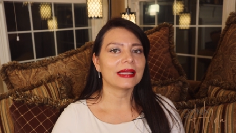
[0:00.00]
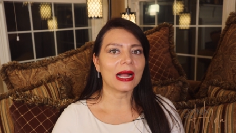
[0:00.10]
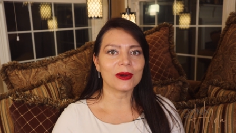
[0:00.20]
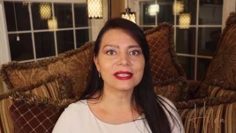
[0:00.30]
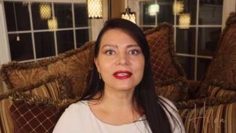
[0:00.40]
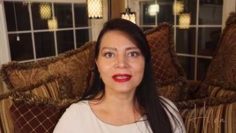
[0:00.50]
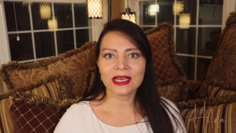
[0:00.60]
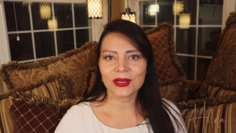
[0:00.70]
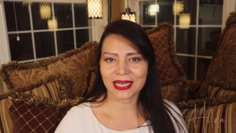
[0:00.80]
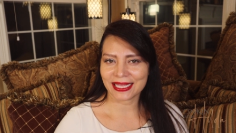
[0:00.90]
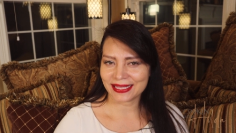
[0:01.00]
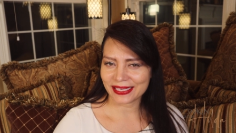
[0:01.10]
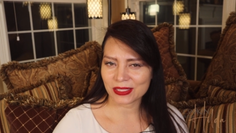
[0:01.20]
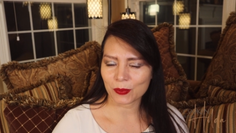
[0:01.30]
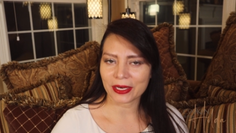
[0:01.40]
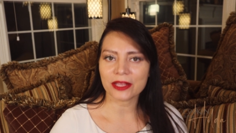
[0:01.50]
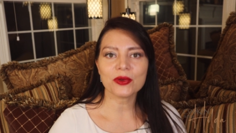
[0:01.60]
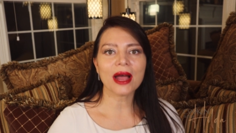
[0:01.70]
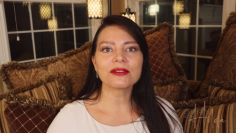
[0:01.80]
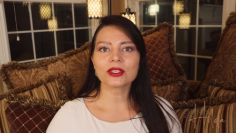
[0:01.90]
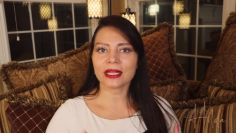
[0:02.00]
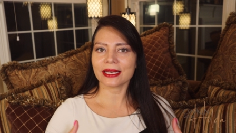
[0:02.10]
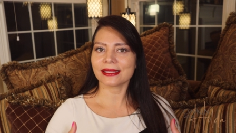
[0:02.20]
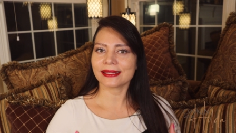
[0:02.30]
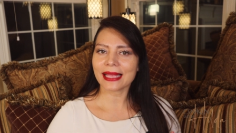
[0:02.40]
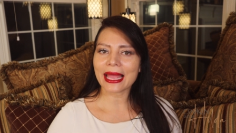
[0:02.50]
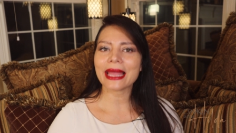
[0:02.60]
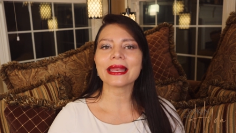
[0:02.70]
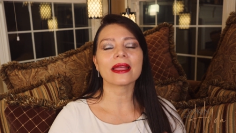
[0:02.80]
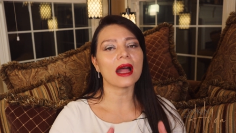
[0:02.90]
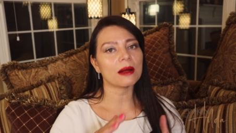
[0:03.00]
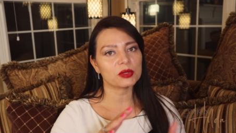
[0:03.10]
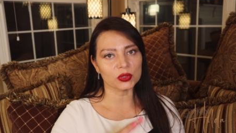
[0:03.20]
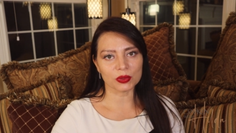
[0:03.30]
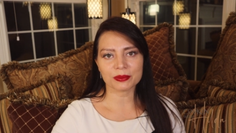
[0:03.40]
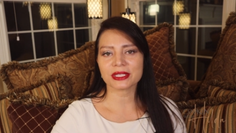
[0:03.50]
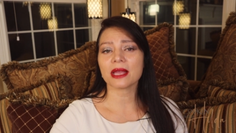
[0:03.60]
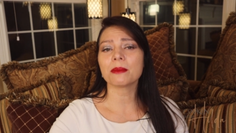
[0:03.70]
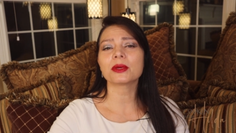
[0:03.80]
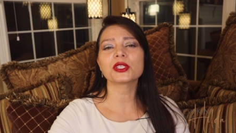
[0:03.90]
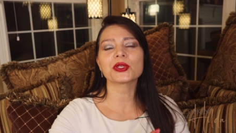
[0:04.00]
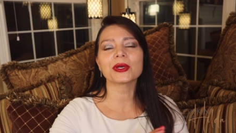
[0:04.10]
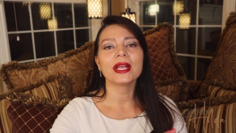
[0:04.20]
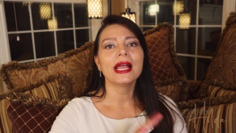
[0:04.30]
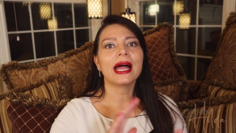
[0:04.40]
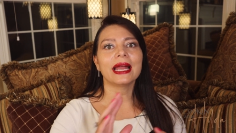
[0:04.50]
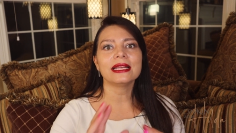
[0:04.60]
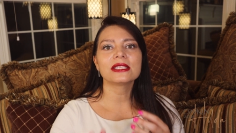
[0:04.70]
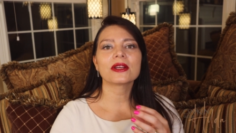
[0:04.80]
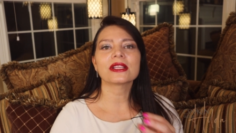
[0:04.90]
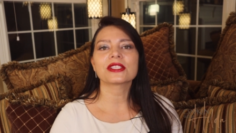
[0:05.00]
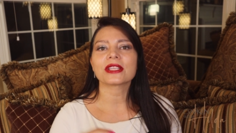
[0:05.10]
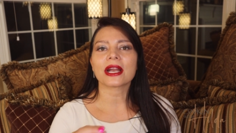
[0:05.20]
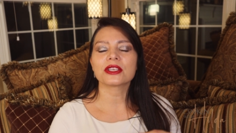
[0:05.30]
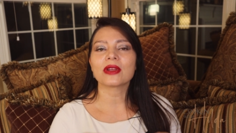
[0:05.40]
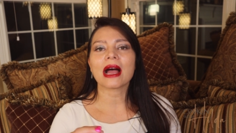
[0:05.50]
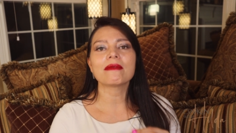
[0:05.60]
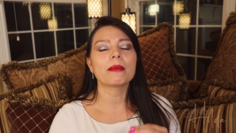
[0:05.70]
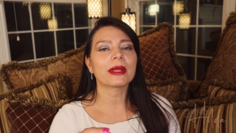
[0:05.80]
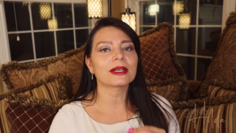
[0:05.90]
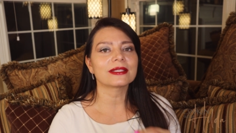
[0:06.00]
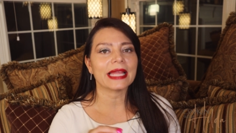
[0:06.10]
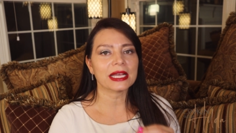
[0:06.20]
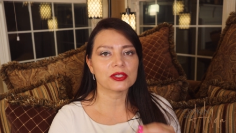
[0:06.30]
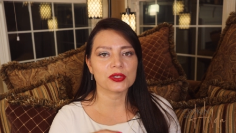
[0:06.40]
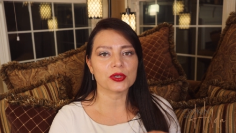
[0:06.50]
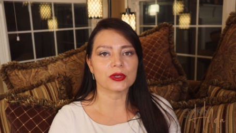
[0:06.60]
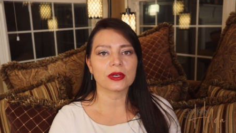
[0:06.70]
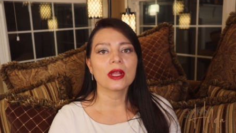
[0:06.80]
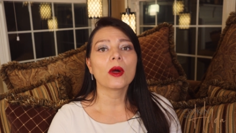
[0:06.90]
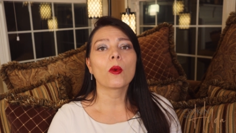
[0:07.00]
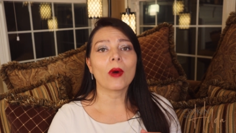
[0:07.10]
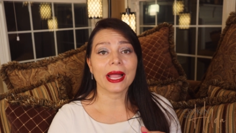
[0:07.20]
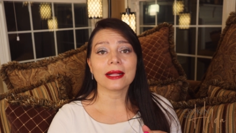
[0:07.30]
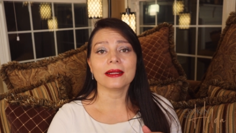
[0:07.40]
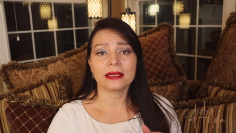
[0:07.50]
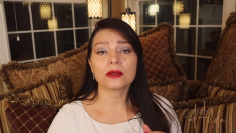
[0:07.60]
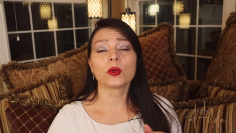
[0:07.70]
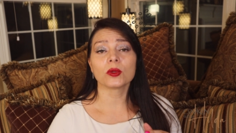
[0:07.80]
Now it's gonna look like this one, and you have to let it set and come to room temperature, and it's gonna start to have a better texture while it